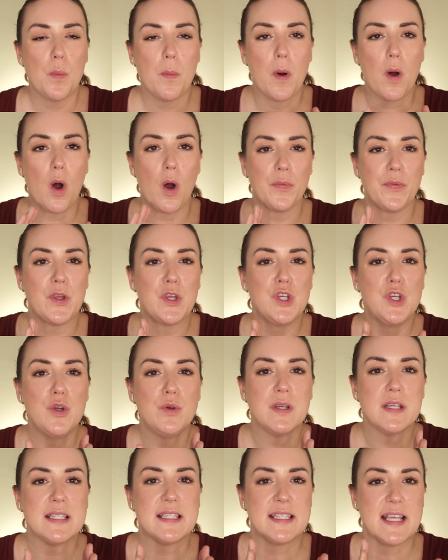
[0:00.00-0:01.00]
on the
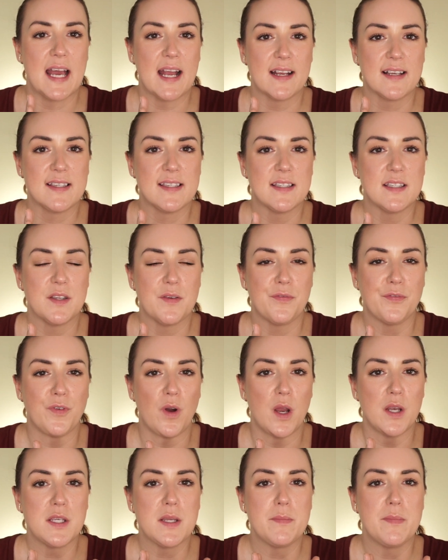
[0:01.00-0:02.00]
unisex
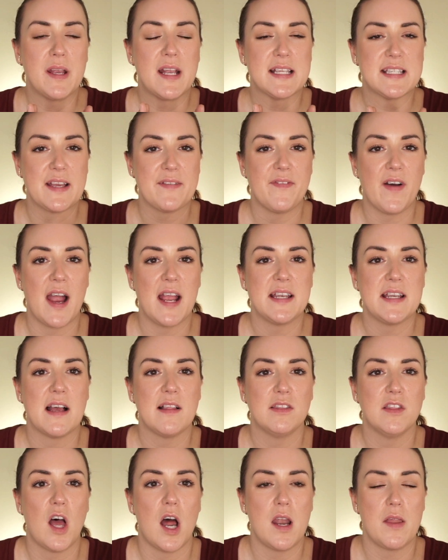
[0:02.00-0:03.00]
front, because I find a
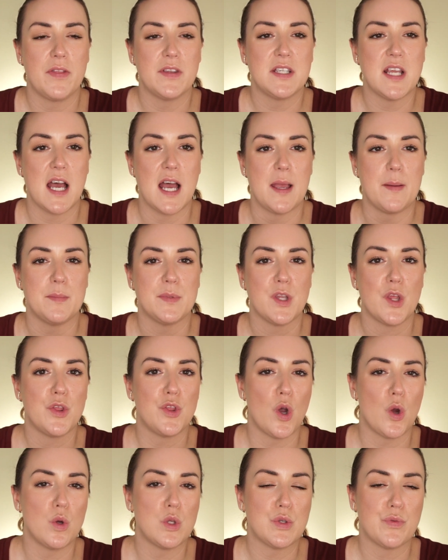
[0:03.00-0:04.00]
lot of the times
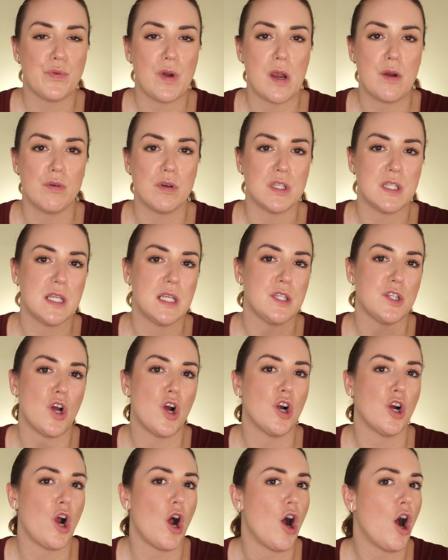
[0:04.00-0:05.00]
those fragrances
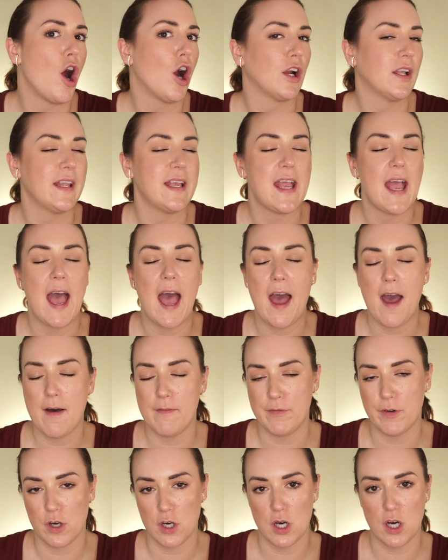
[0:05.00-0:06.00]
are hardly
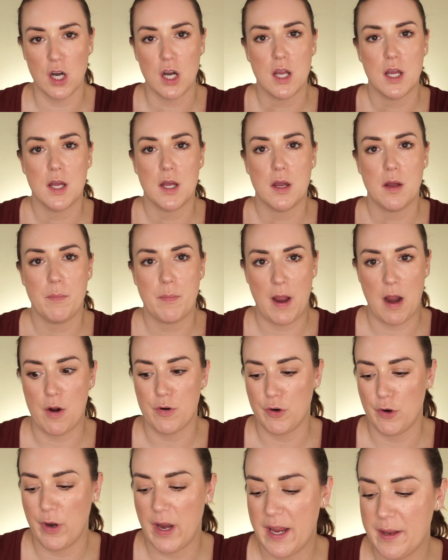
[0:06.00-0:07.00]
ever
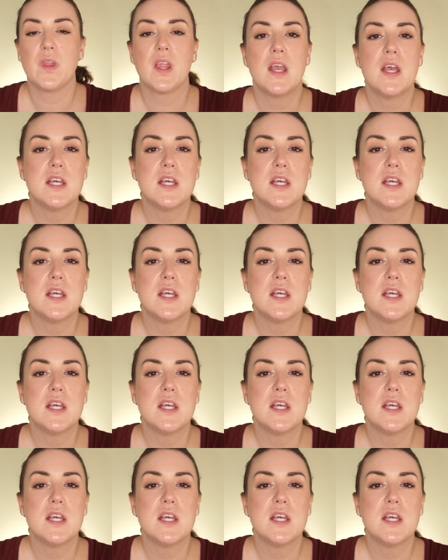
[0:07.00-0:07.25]
powdery.